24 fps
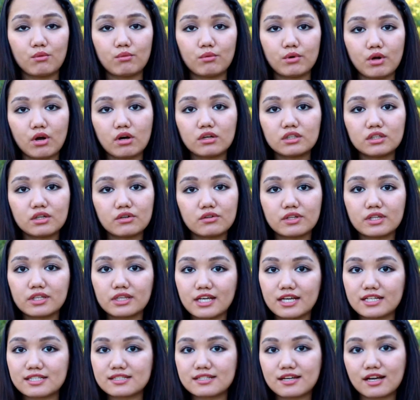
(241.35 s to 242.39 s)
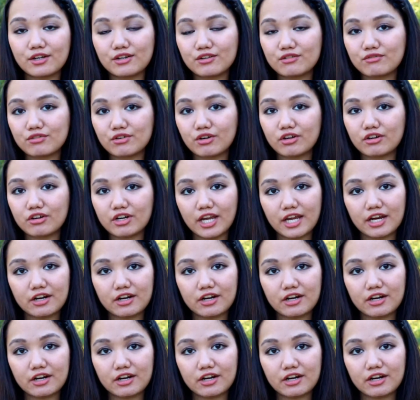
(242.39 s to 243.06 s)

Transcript: We all know that that's not good for your